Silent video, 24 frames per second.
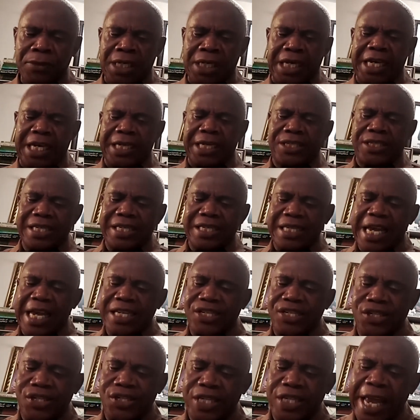it is a
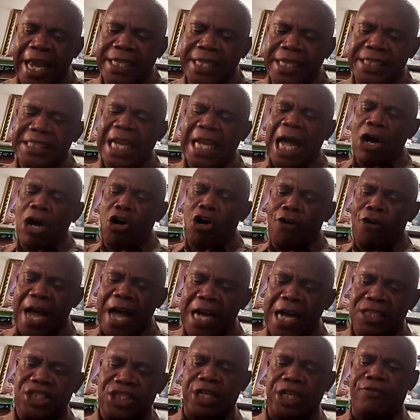center of
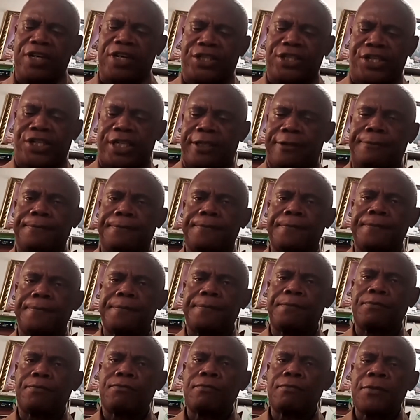activity,
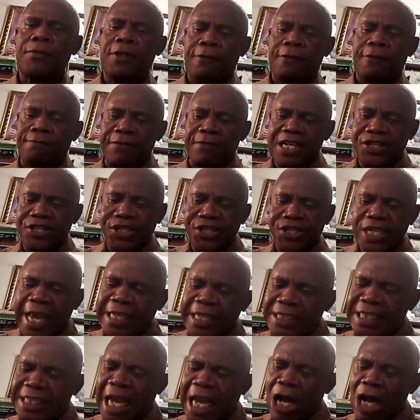the
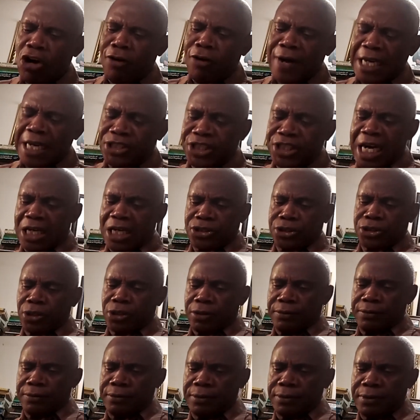center of attraction,
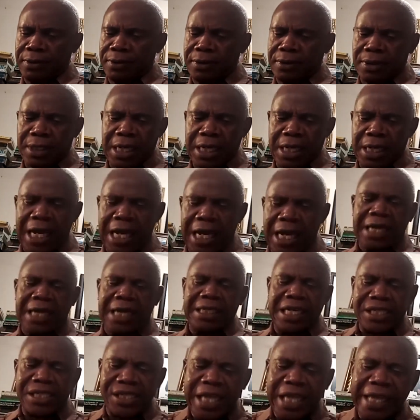and the
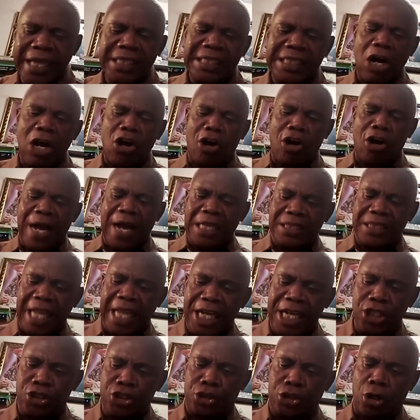center of
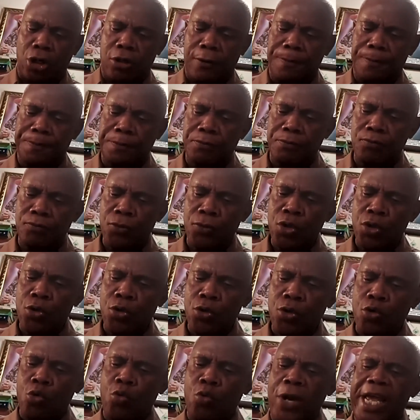attention
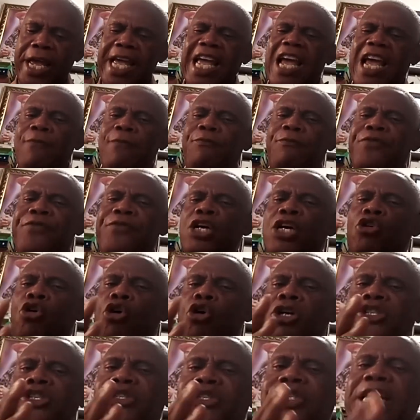where every
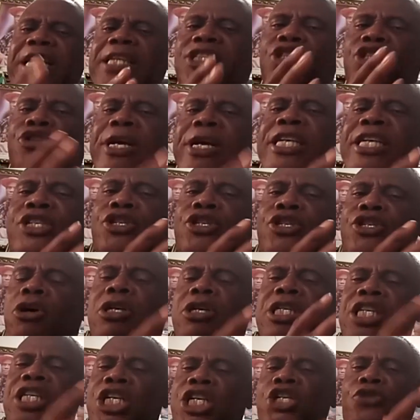
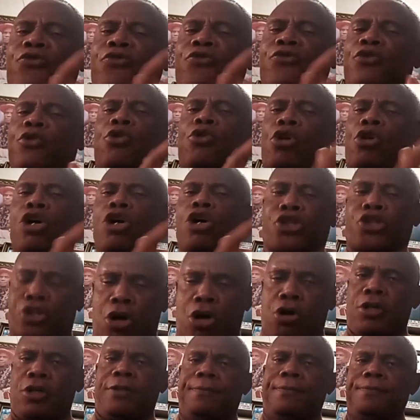concentration is focused
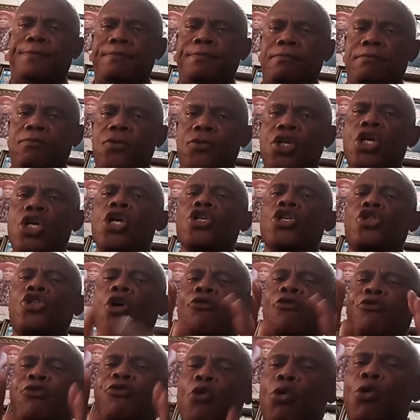on. So,
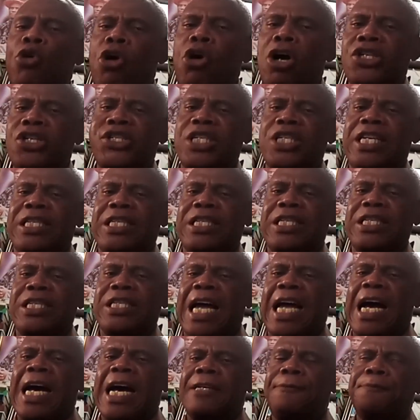focus is
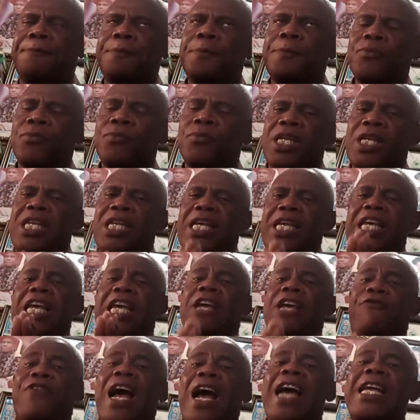that
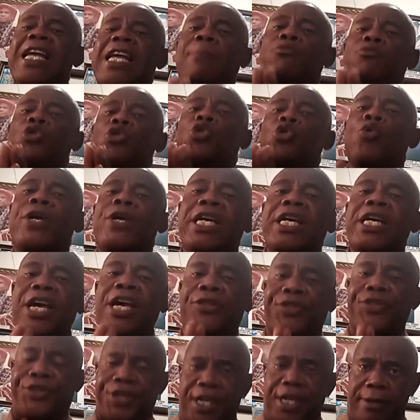if I am doing a
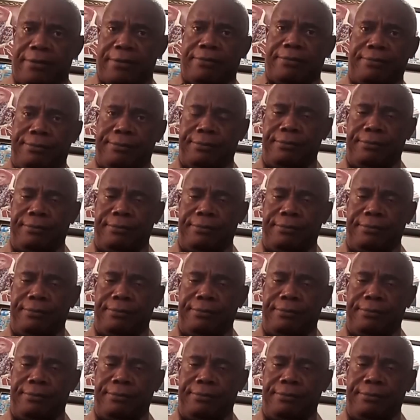thing,